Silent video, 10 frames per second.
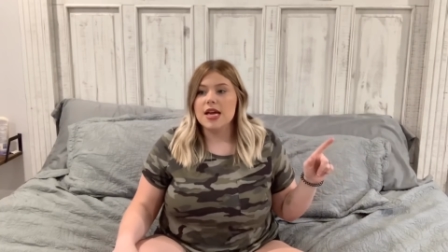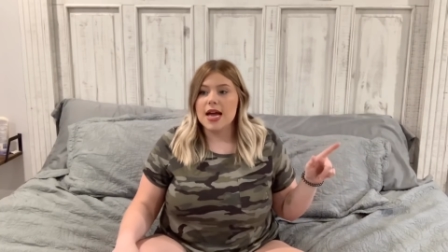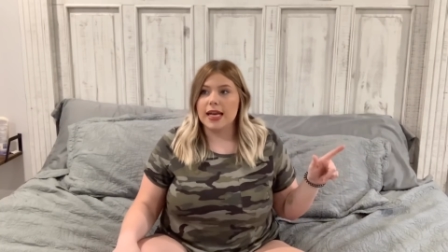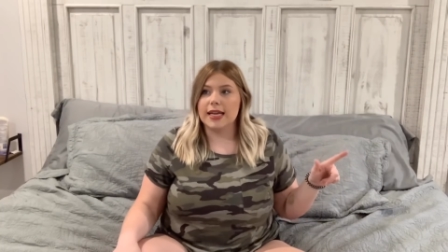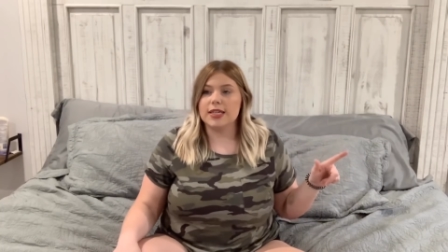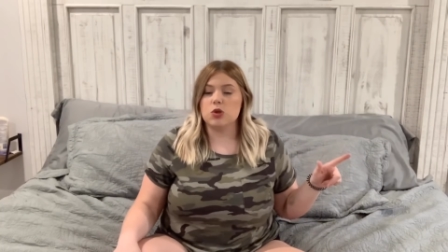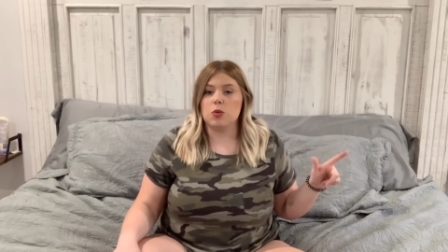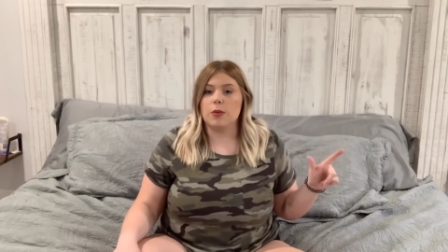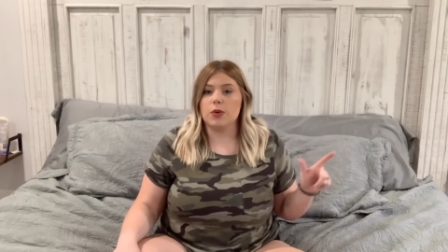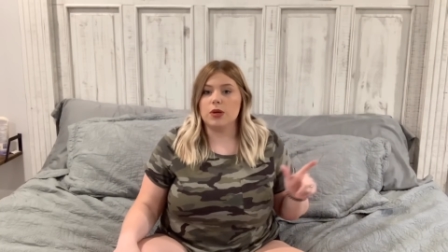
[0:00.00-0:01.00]
and I just
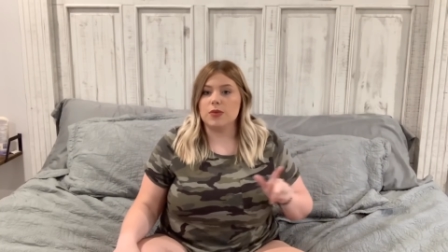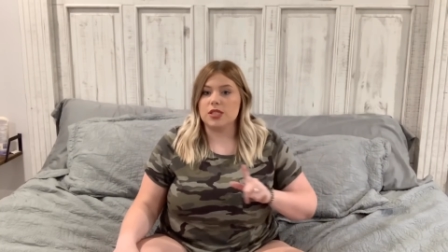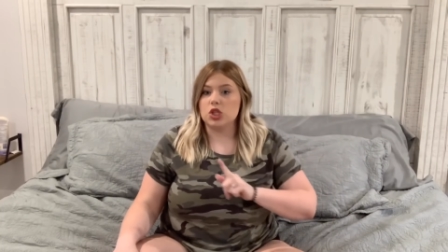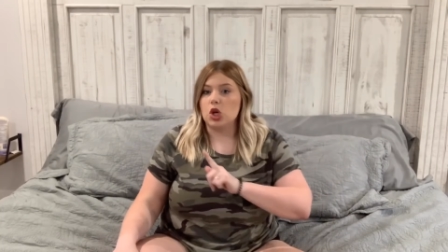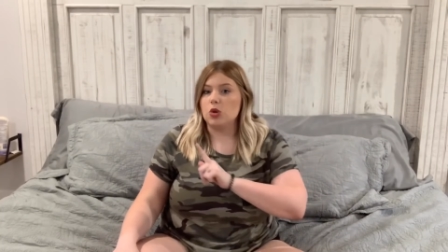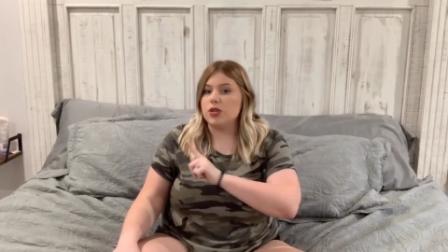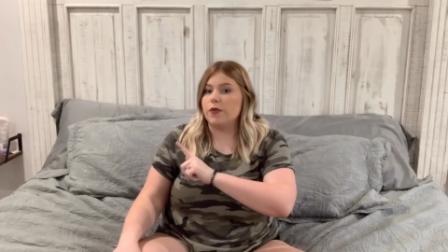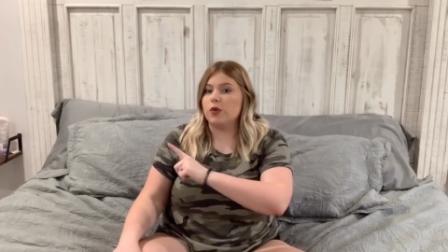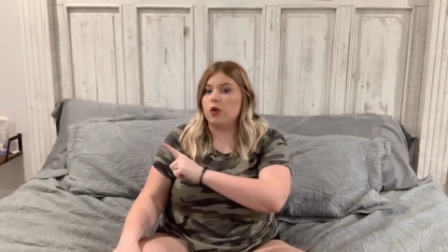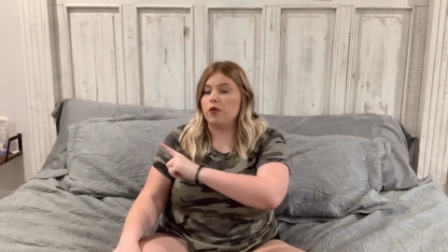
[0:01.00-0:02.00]
remember it was so
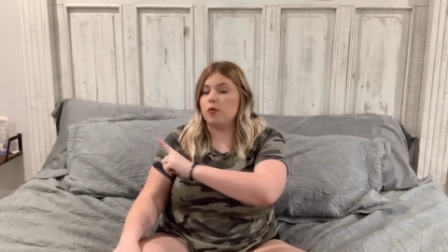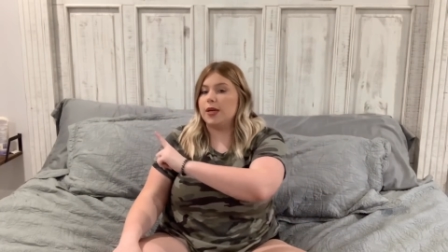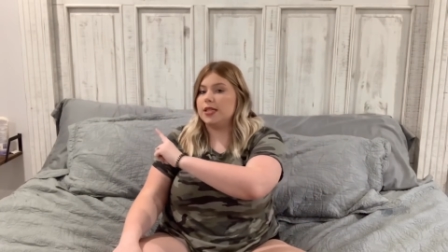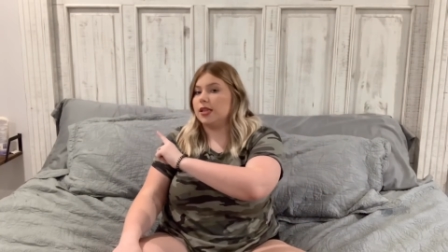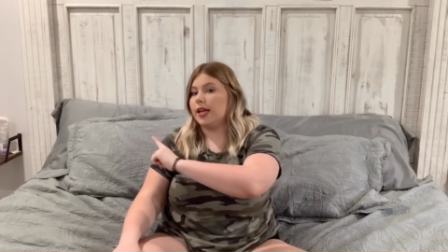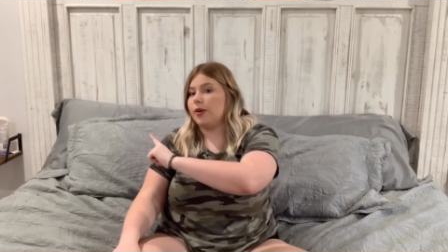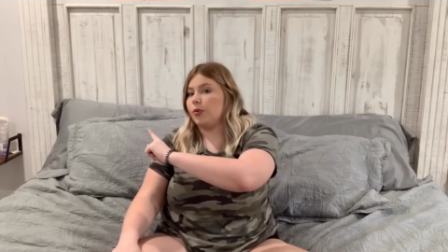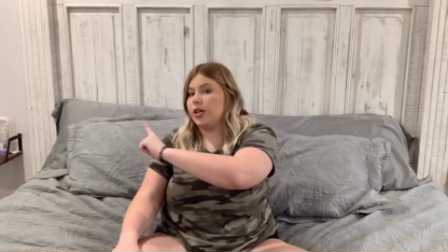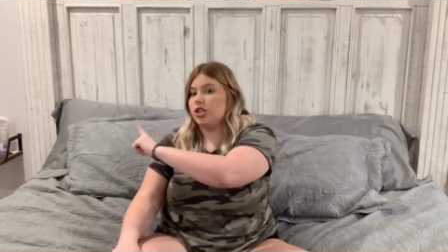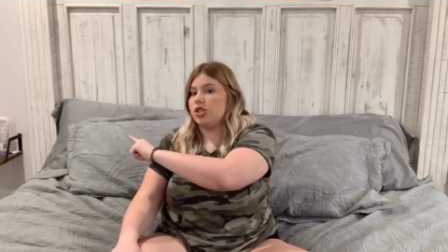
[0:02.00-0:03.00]
difficult for me to like
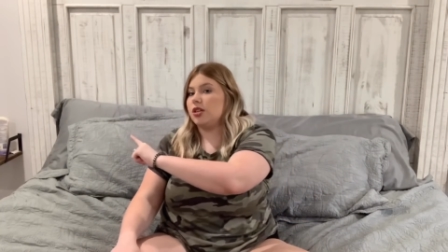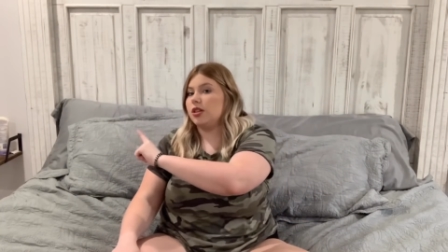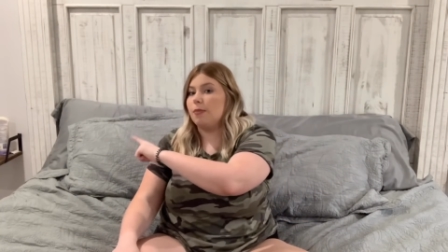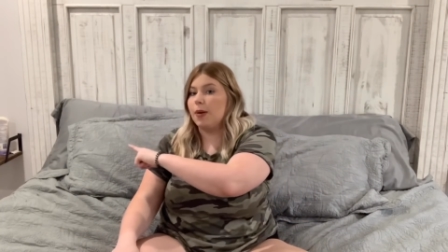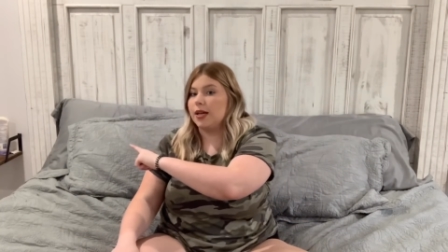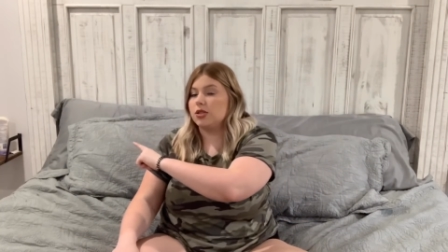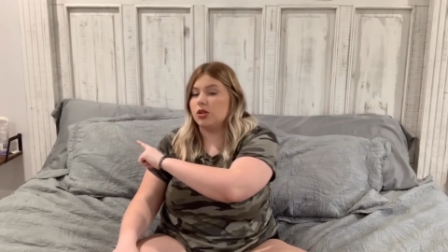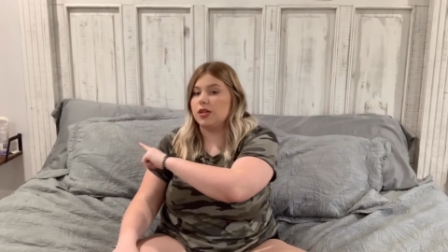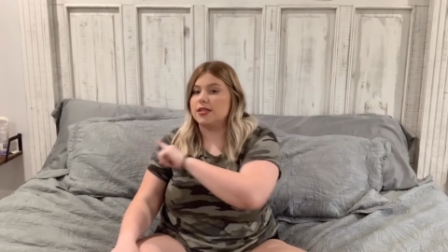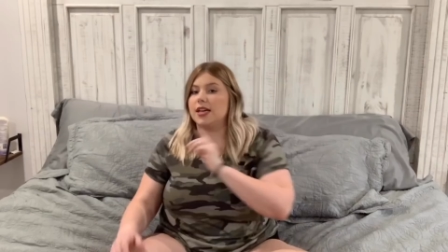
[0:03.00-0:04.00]
reach the buttons on
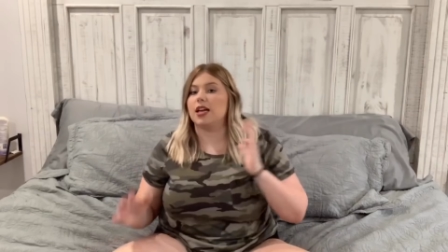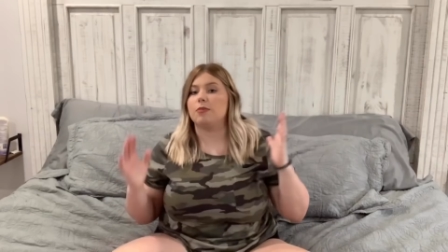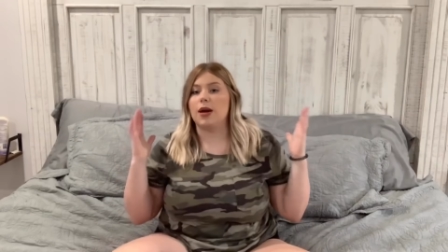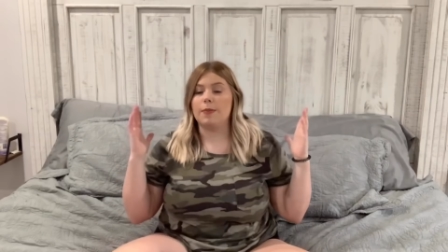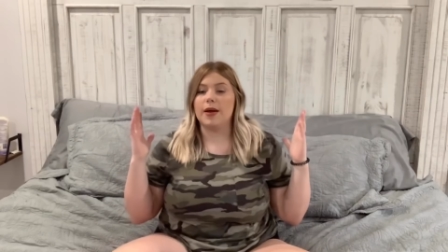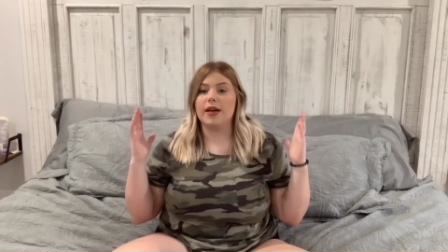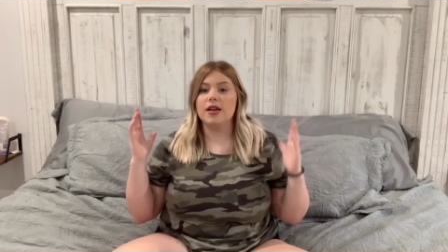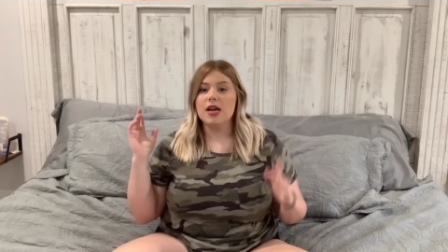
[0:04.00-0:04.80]
the side of my bed